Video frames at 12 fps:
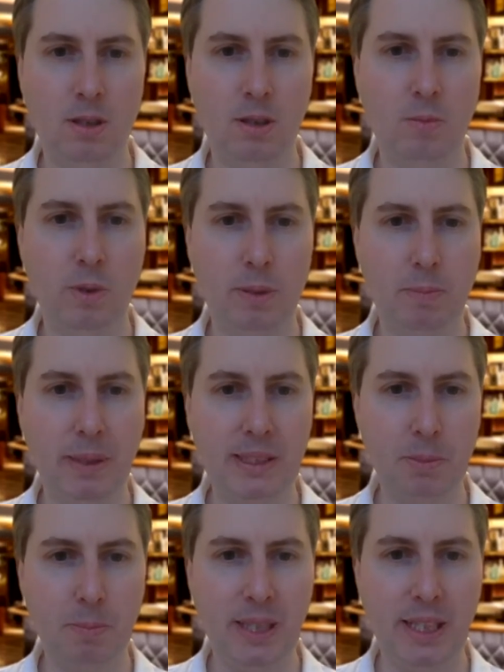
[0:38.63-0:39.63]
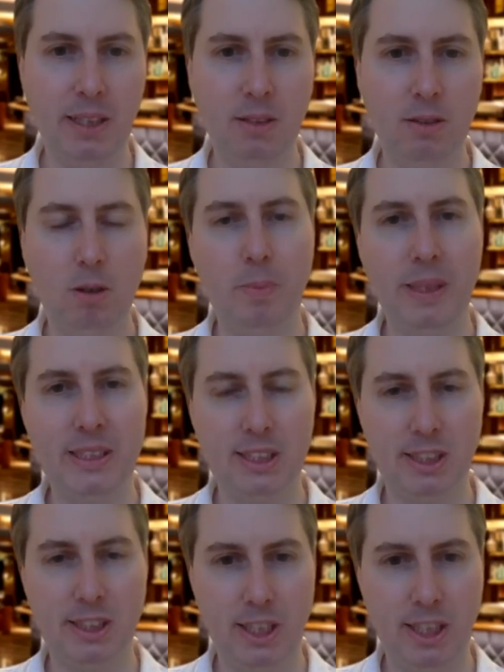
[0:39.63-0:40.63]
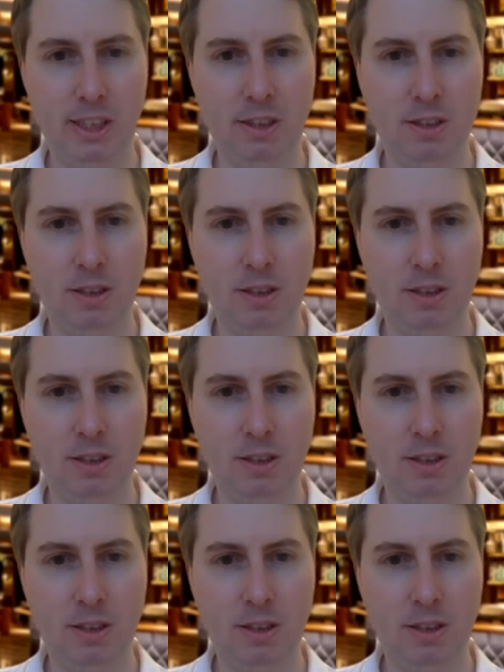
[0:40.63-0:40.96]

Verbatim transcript: Whether B2B or B2C,